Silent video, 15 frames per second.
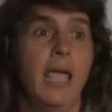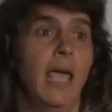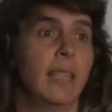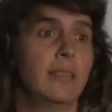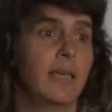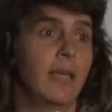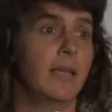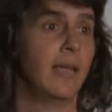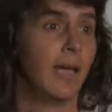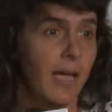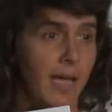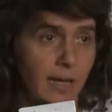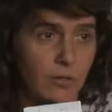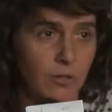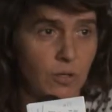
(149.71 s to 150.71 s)
and then I
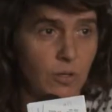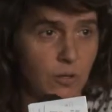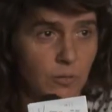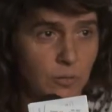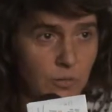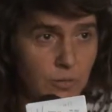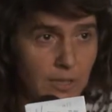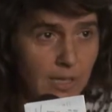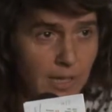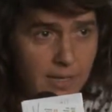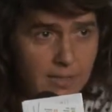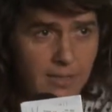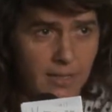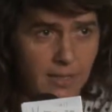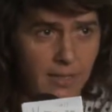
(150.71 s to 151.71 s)
had to go do a
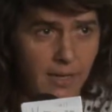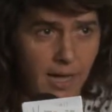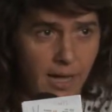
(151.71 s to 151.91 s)
cleansing in a